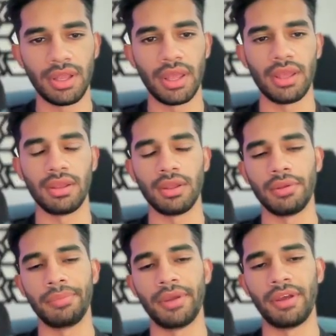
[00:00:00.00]

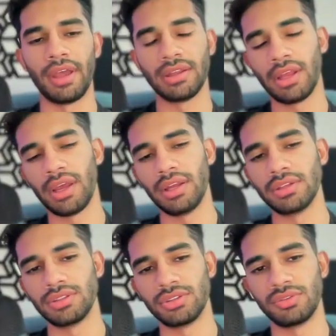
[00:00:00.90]
a
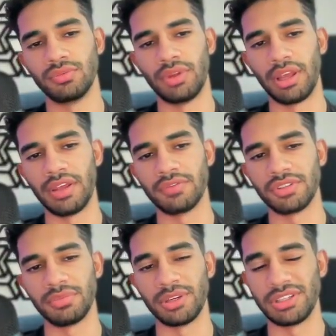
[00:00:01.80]
headline that gives
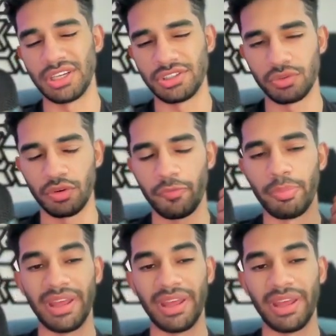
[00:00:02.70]
them a sort of